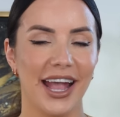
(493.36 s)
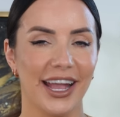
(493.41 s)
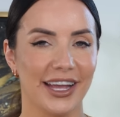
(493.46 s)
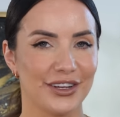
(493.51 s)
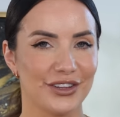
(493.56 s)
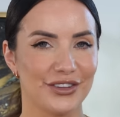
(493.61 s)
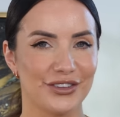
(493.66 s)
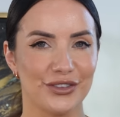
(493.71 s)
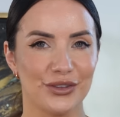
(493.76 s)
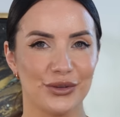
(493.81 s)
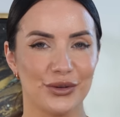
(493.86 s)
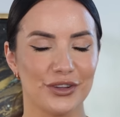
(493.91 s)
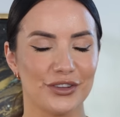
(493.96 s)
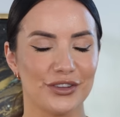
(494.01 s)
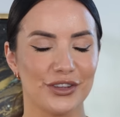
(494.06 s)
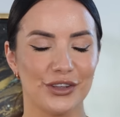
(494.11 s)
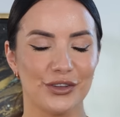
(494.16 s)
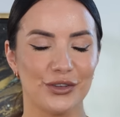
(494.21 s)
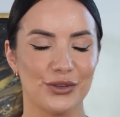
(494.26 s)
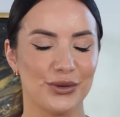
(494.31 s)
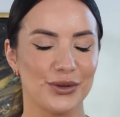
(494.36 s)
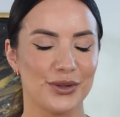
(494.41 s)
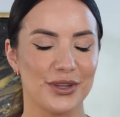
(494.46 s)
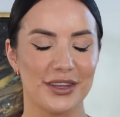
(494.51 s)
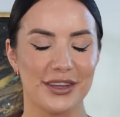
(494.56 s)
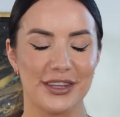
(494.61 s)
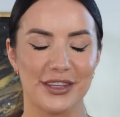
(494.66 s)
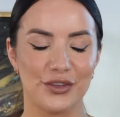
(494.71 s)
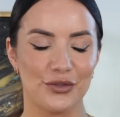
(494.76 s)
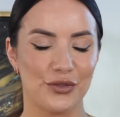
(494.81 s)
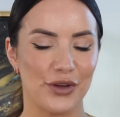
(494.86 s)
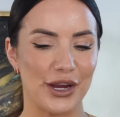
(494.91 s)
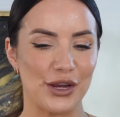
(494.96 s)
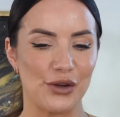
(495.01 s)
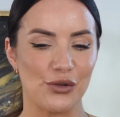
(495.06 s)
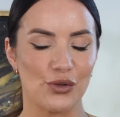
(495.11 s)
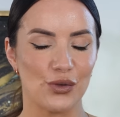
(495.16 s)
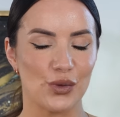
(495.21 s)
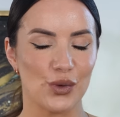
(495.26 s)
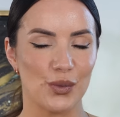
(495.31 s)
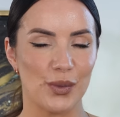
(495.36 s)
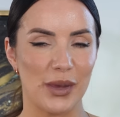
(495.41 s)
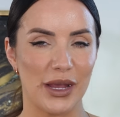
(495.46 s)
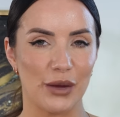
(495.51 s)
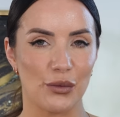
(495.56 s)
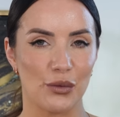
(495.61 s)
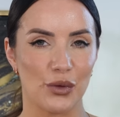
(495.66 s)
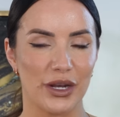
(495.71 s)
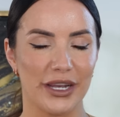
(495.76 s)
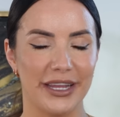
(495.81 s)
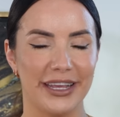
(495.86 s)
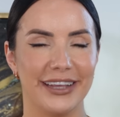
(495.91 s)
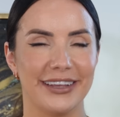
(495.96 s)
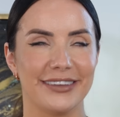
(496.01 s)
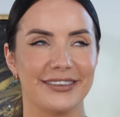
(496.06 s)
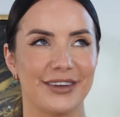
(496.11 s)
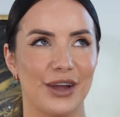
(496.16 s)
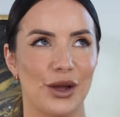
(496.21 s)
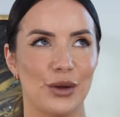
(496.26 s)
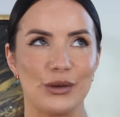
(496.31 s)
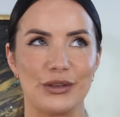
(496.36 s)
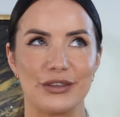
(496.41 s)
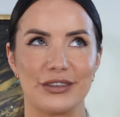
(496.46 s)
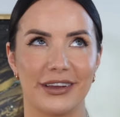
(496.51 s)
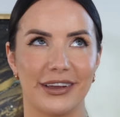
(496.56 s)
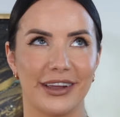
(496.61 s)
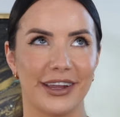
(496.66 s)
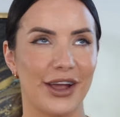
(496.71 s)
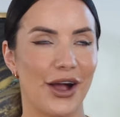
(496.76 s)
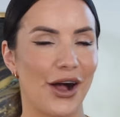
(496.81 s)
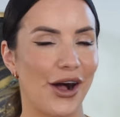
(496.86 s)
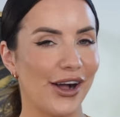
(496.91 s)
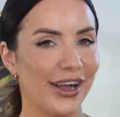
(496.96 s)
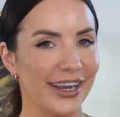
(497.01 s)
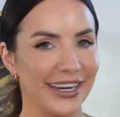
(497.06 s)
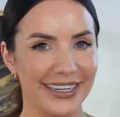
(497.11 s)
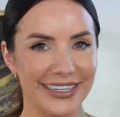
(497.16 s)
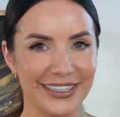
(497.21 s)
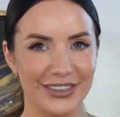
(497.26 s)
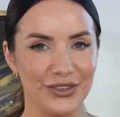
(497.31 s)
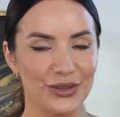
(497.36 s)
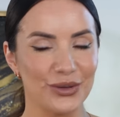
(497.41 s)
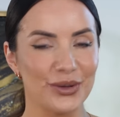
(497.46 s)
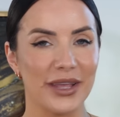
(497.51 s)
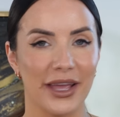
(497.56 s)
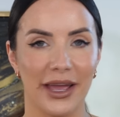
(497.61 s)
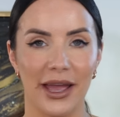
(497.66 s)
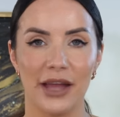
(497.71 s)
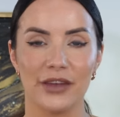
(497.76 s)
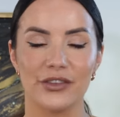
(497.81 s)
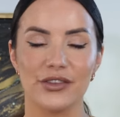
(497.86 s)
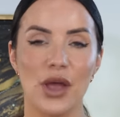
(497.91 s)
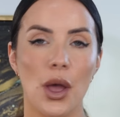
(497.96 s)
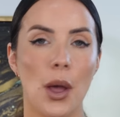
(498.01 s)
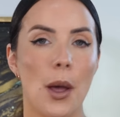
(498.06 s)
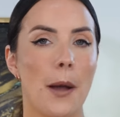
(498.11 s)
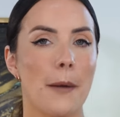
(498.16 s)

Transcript: And as soon as I saw that this fragrance was being released, I was like, I need to get